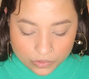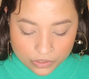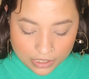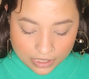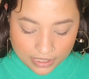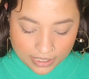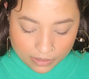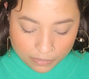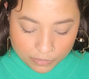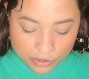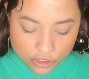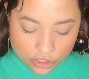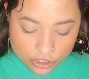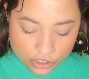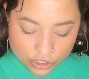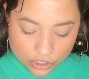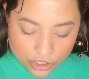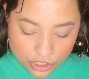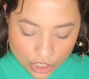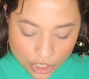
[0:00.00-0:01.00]
So let me
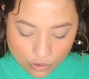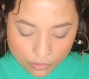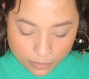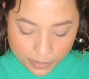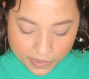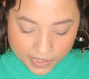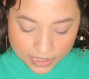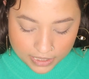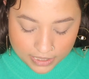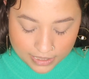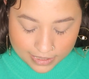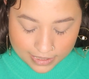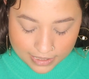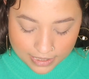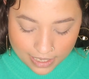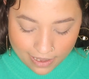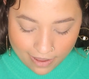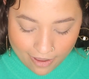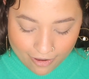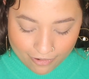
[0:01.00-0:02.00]
just open
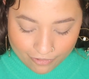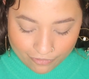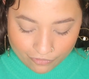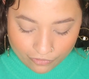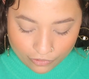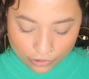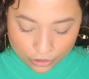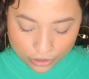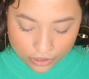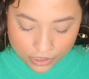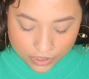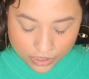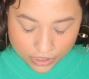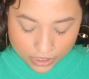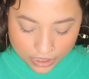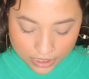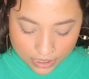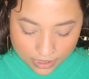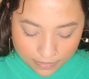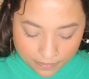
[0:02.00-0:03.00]
this
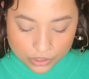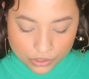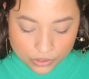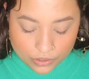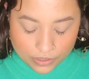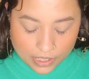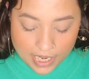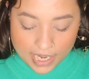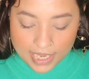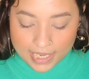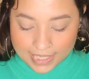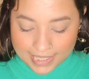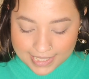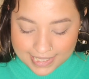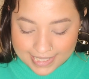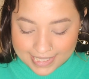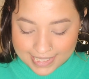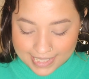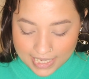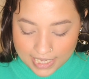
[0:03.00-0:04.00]
first so that I can
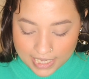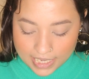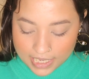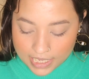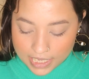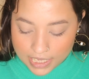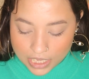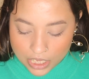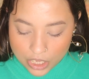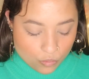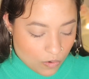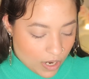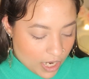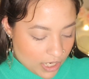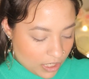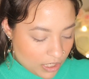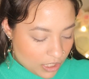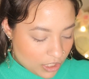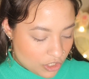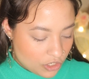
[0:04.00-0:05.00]
see
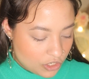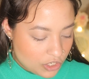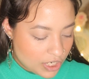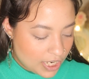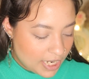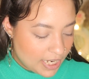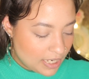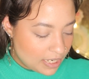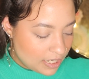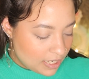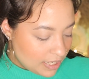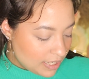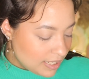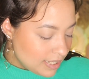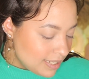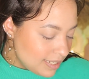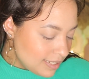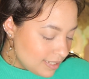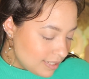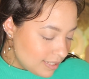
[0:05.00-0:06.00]
what shade it
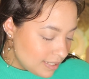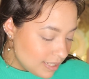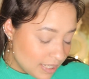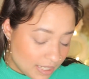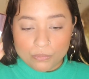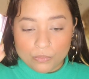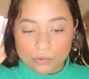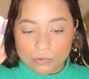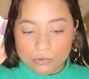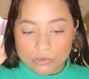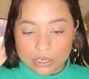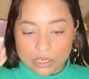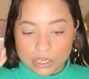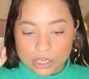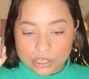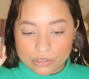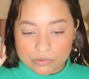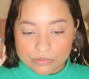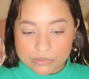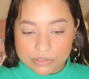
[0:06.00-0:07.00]
is. Moon
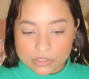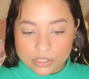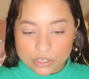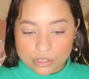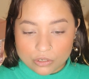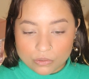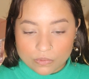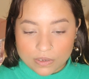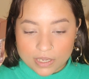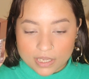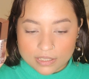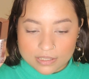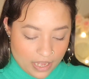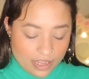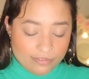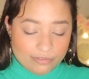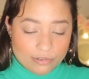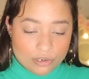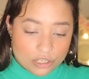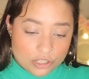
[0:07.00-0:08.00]
Glow 01.
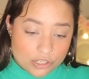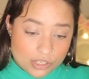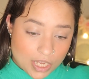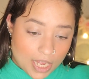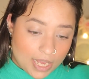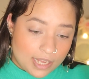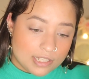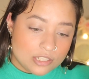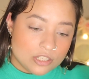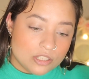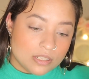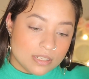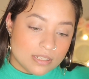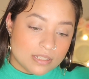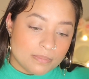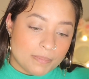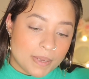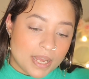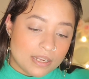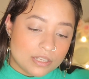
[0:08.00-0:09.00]
And for a change,
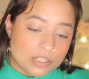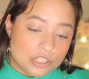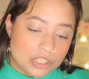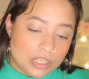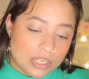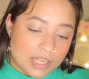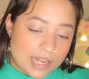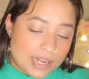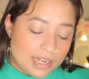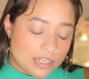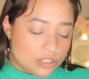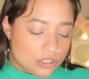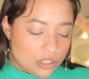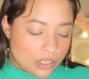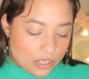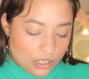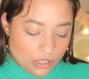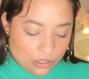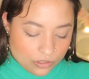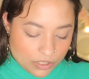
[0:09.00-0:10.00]
this packaging
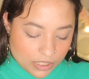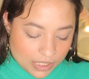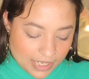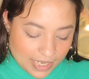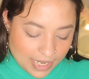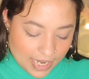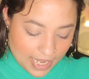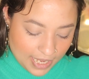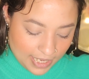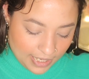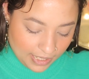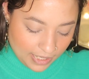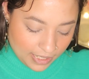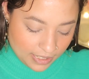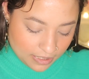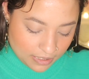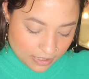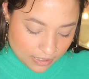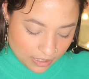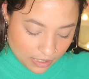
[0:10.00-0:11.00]
actually looks
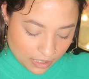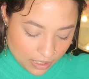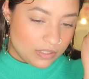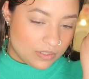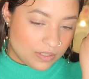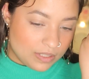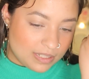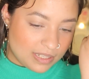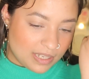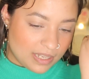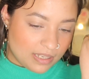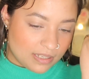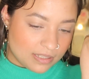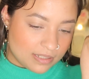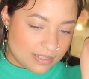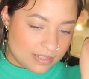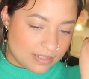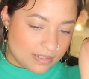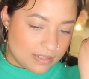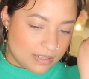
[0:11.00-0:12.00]
nice. So it's like a
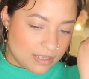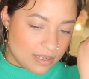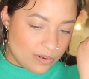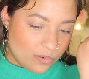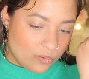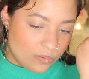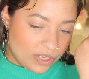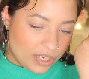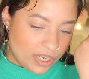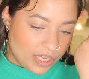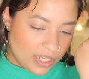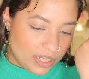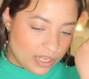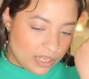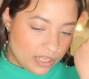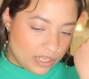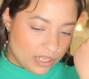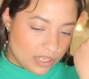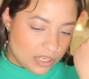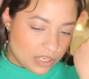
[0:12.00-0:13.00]

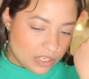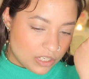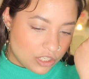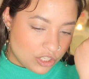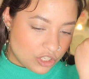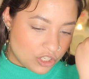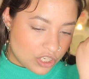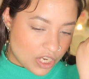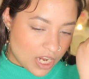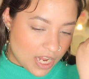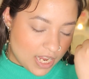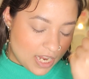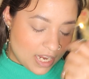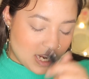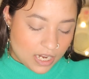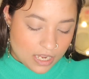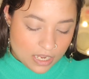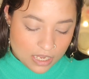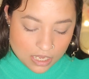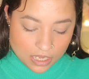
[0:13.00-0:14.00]
silvery
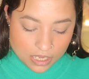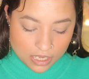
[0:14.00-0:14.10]
shade.